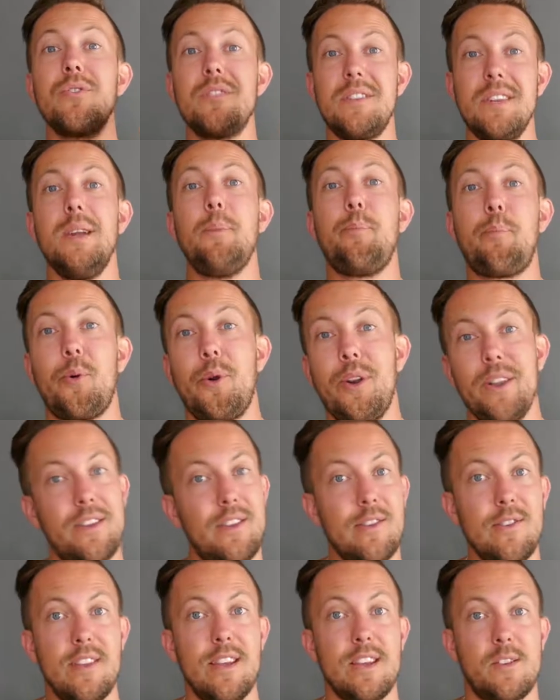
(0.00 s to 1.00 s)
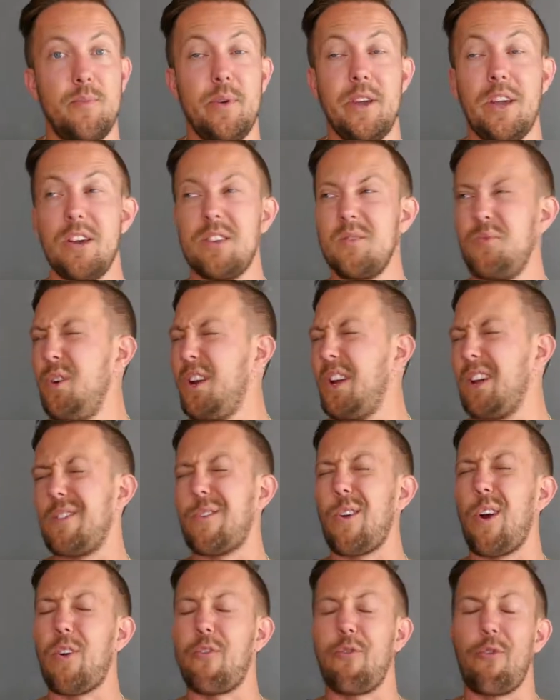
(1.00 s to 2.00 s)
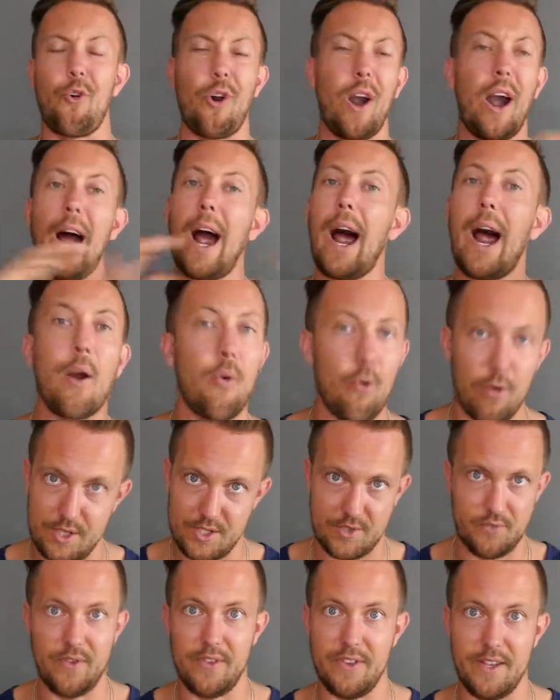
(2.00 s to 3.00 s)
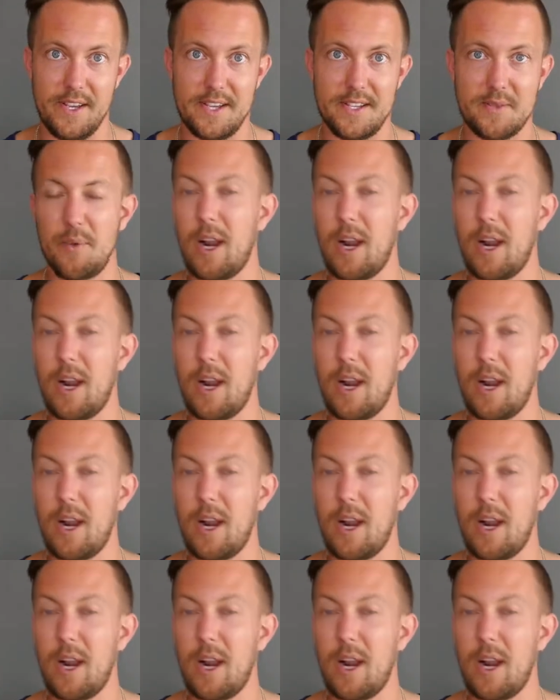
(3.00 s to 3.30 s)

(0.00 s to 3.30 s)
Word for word: deeper into this because we can talk for hours with this,